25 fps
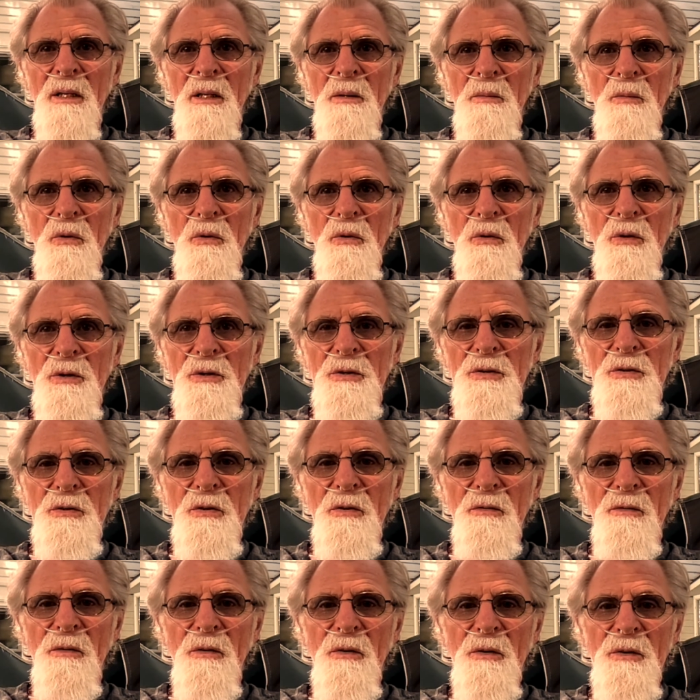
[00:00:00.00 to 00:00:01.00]
the moon is
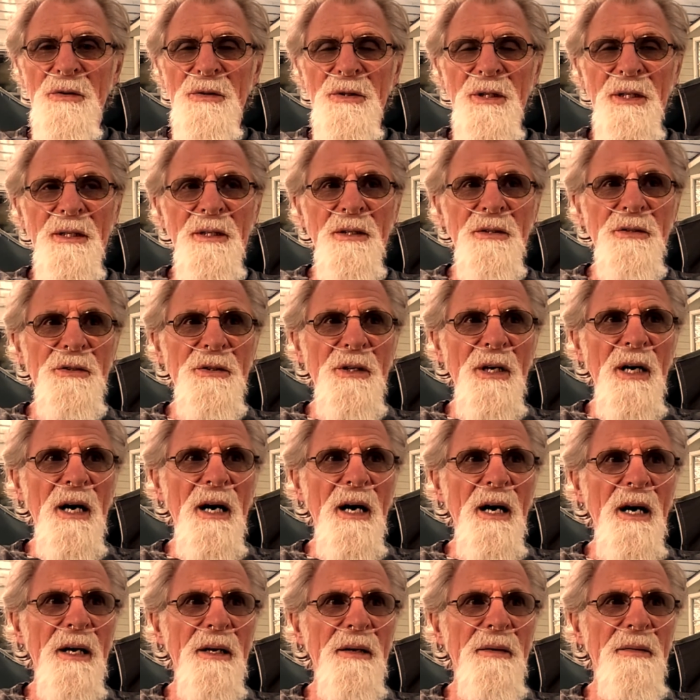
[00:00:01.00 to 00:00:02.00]
traversing the
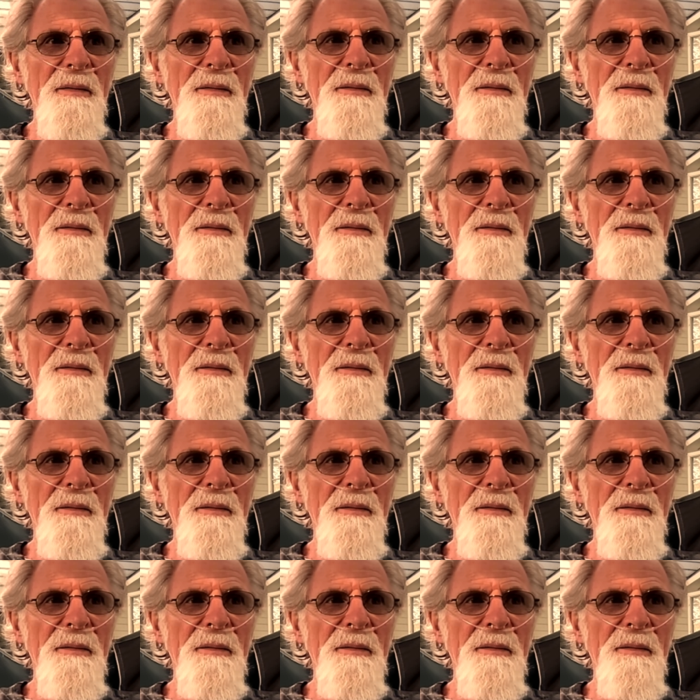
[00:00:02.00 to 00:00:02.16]
sky,